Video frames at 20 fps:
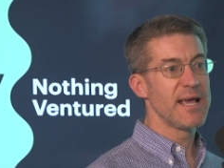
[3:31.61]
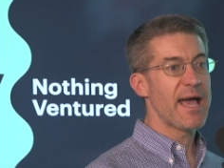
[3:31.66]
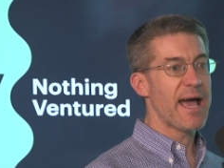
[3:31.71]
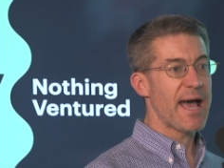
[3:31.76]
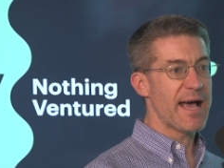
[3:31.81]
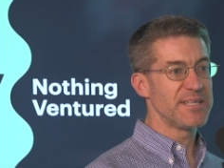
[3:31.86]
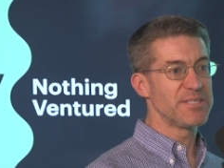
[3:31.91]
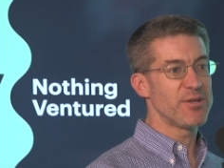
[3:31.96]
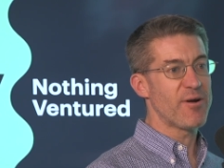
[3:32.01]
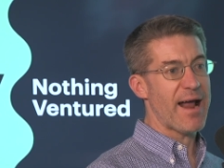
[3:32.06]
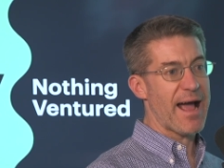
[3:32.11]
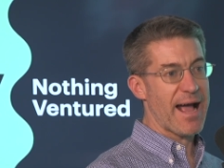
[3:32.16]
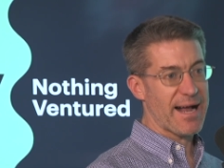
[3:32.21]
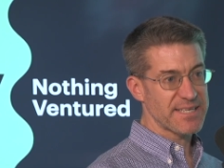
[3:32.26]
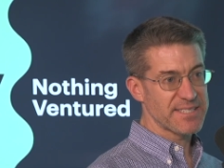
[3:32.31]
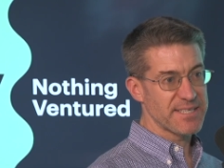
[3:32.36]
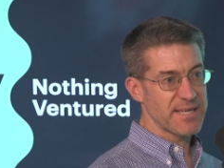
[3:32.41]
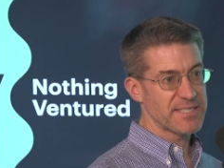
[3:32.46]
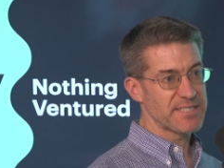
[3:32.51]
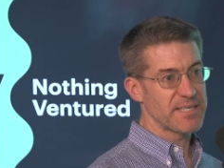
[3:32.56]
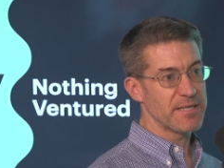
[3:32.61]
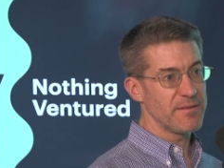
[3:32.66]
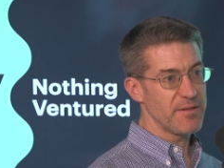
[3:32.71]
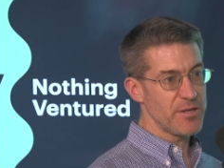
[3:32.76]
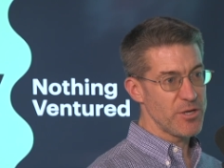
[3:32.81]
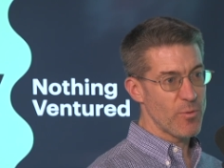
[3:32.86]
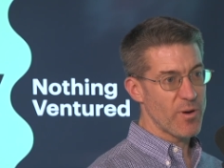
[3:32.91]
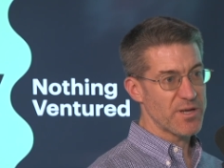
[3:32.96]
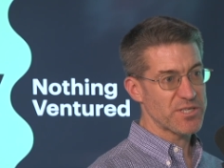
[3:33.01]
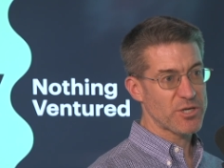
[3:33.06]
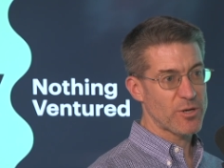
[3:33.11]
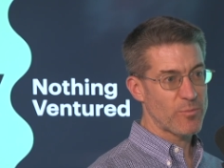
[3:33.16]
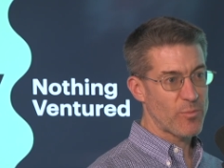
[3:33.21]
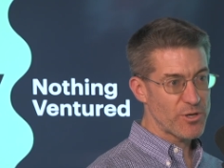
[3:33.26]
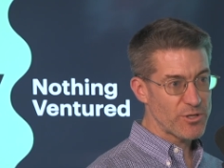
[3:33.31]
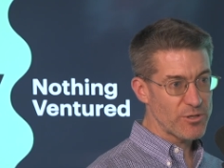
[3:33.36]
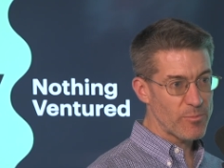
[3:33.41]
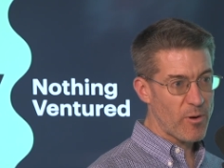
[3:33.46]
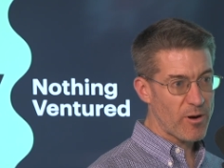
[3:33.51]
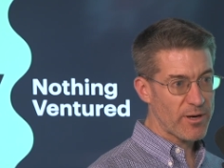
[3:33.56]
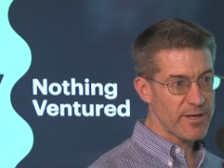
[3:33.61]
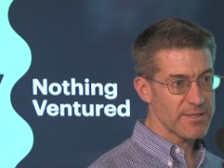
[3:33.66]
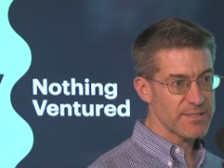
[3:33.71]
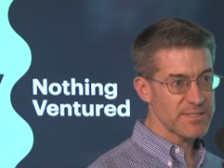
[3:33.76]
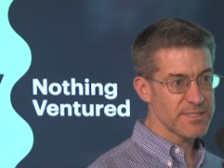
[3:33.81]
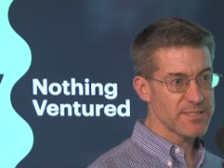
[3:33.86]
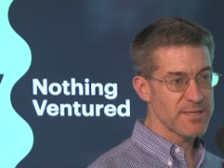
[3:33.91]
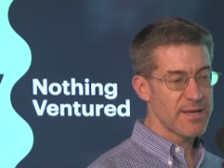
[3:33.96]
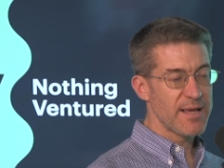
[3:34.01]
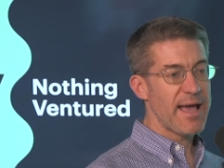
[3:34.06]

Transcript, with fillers: as they're accessing the US commercial markets,